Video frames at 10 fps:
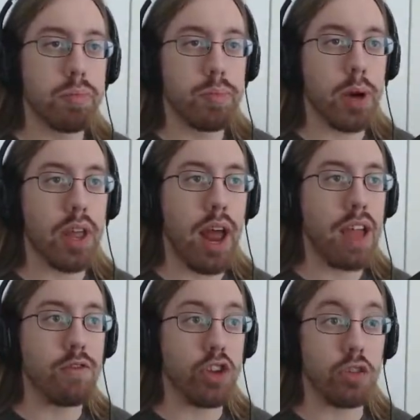But
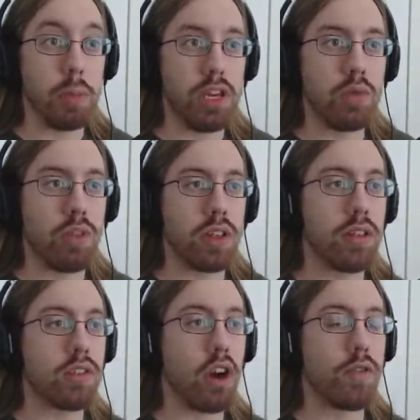I've just been using
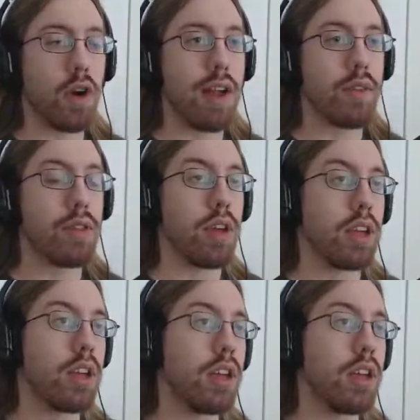this car for everything.